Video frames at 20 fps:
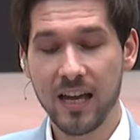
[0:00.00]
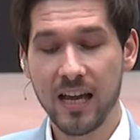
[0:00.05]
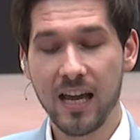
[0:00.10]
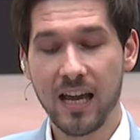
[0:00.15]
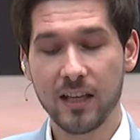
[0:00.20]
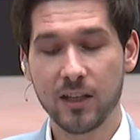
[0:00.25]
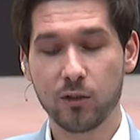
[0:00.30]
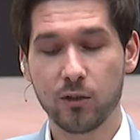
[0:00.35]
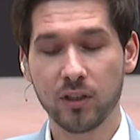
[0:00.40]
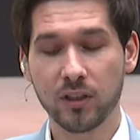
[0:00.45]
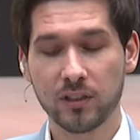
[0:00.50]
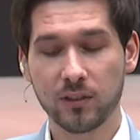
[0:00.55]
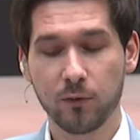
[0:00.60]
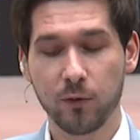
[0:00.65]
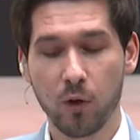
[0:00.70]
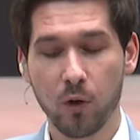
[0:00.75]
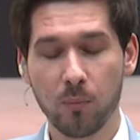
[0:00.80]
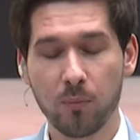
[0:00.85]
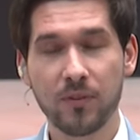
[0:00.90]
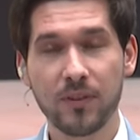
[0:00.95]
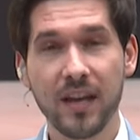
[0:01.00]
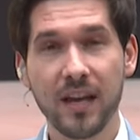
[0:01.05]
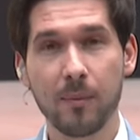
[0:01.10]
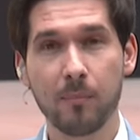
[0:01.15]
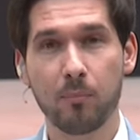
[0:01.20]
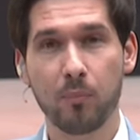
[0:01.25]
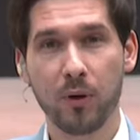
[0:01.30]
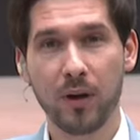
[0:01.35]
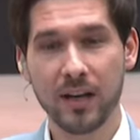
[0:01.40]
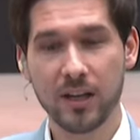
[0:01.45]
and transformed their
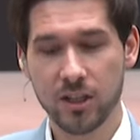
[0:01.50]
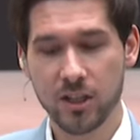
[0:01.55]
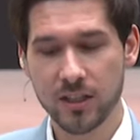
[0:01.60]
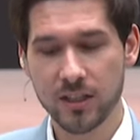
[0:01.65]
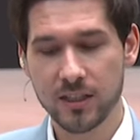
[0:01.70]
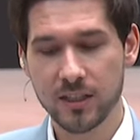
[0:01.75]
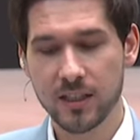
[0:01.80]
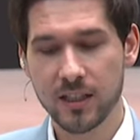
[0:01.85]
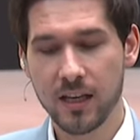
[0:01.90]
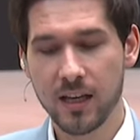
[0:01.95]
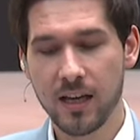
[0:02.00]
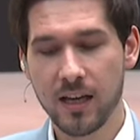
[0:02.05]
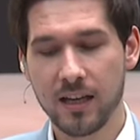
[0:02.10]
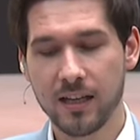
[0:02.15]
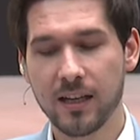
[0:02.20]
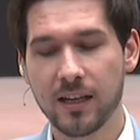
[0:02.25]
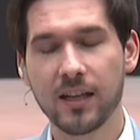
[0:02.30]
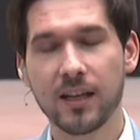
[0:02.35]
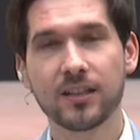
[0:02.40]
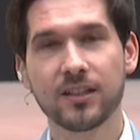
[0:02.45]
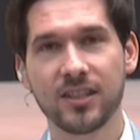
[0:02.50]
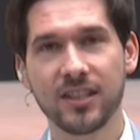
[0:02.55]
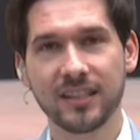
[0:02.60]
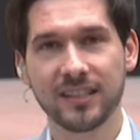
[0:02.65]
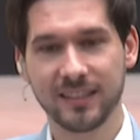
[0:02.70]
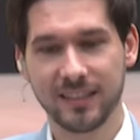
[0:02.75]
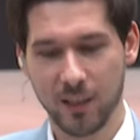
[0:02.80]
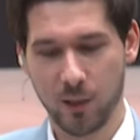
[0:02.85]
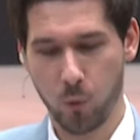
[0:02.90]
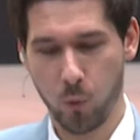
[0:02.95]
impressions in an
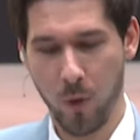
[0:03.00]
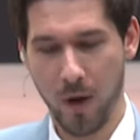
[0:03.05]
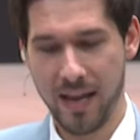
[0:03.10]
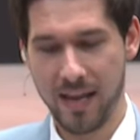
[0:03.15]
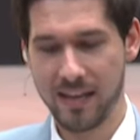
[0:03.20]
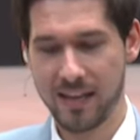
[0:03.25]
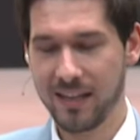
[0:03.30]
artistic way.